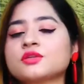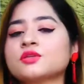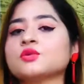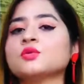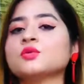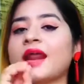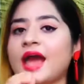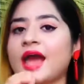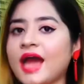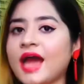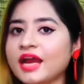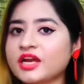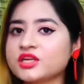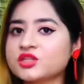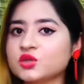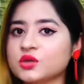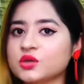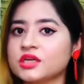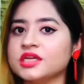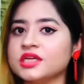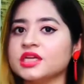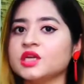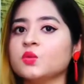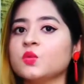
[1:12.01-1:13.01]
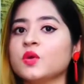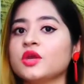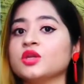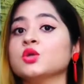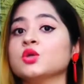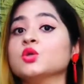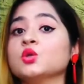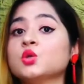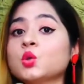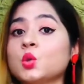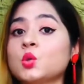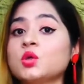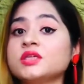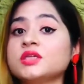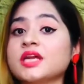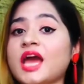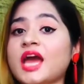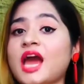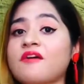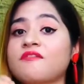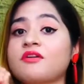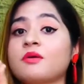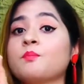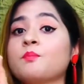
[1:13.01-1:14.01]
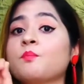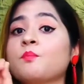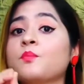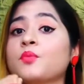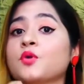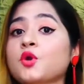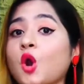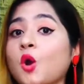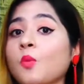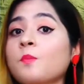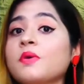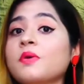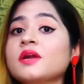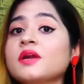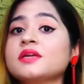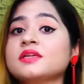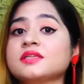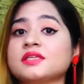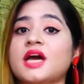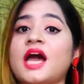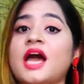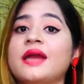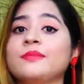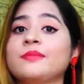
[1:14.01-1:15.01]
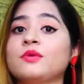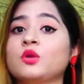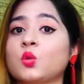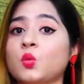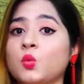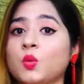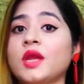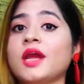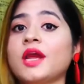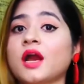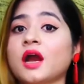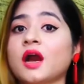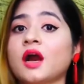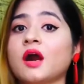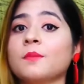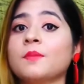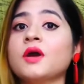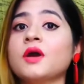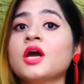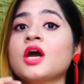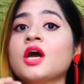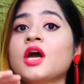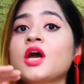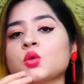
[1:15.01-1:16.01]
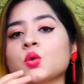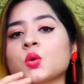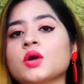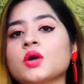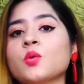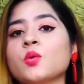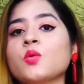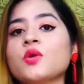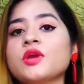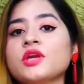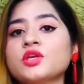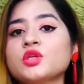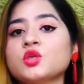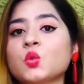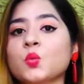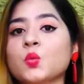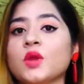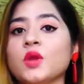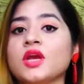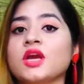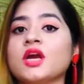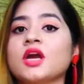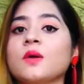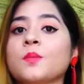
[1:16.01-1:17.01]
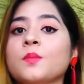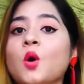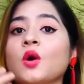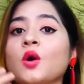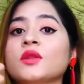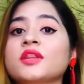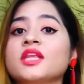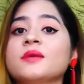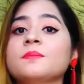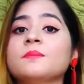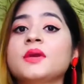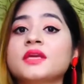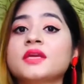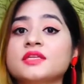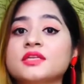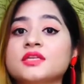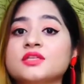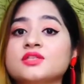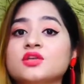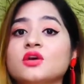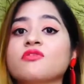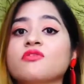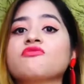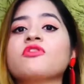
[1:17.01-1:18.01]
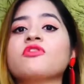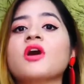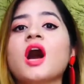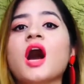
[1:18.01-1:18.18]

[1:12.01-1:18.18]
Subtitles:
And actually, when you don't have a proper time to wake up, you're going to wake up on the basis of